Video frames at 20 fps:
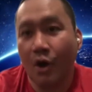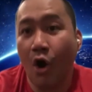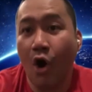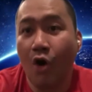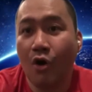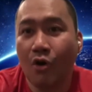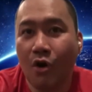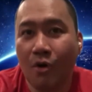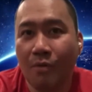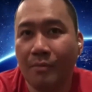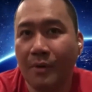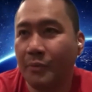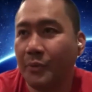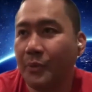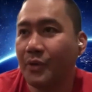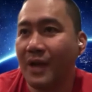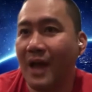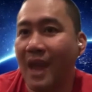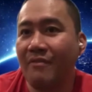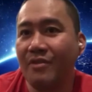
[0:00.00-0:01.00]
Hong Kong,
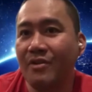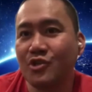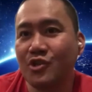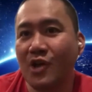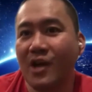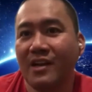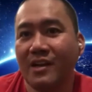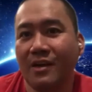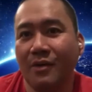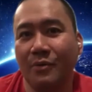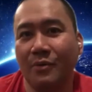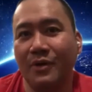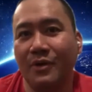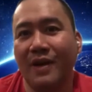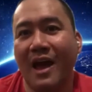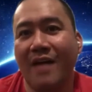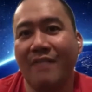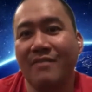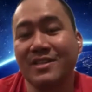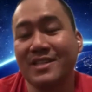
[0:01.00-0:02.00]
but we could have in China, we
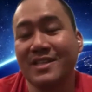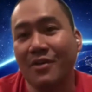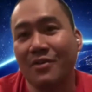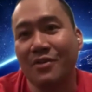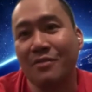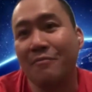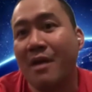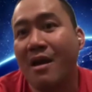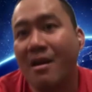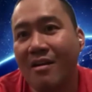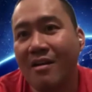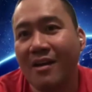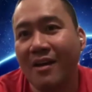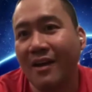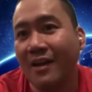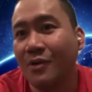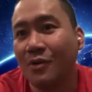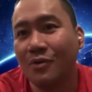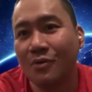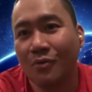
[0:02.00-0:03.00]
could have in South
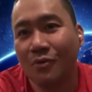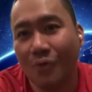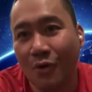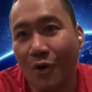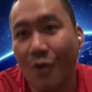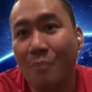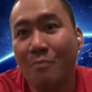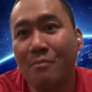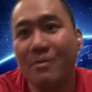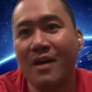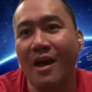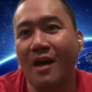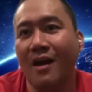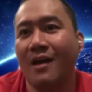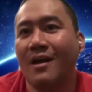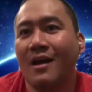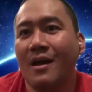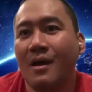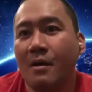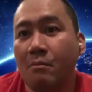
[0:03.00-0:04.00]
America, in Colombia,
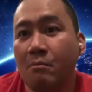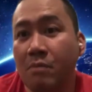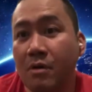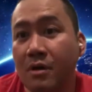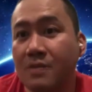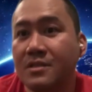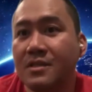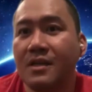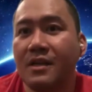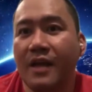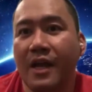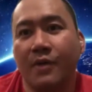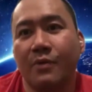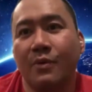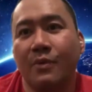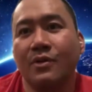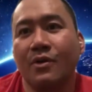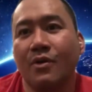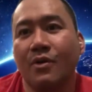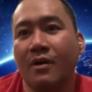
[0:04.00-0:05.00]
Brazil,
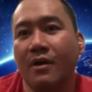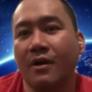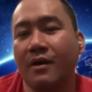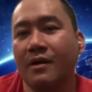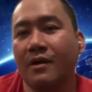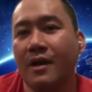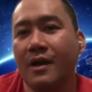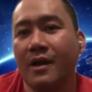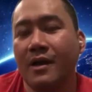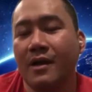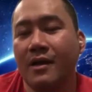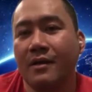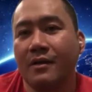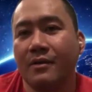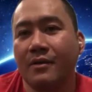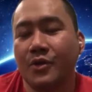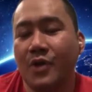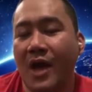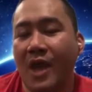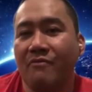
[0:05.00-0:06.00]
Ecuador.
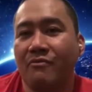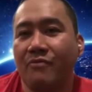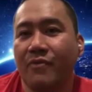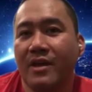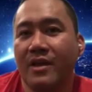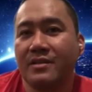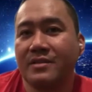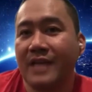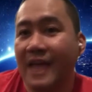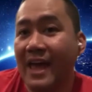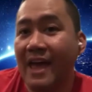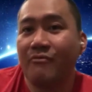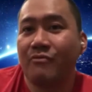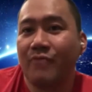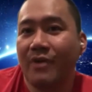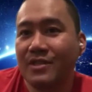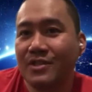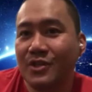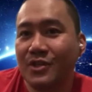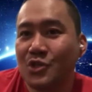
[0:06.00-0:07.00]
You have friends. I
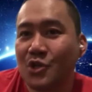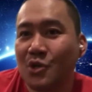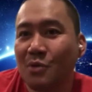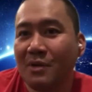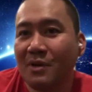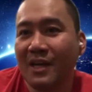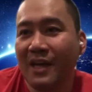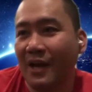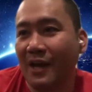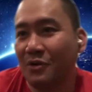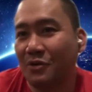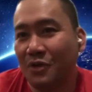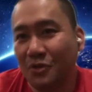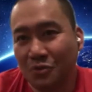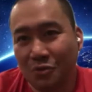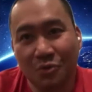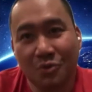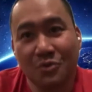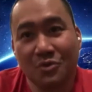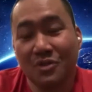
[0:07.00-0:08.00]
have friends in Germany. I
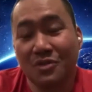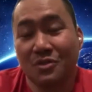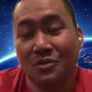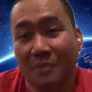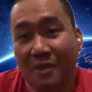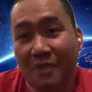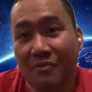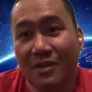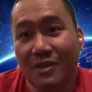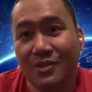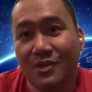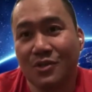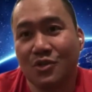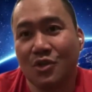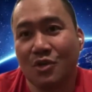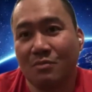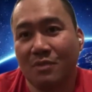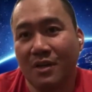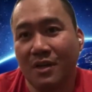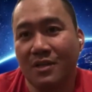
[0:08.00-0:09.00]
could introduce this to my friends
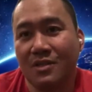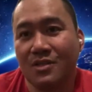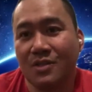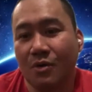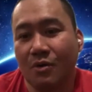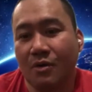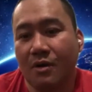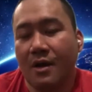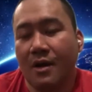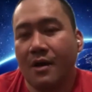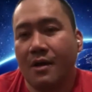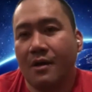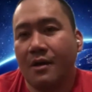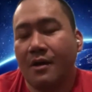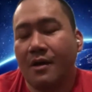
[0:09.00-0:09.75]
in Germany. So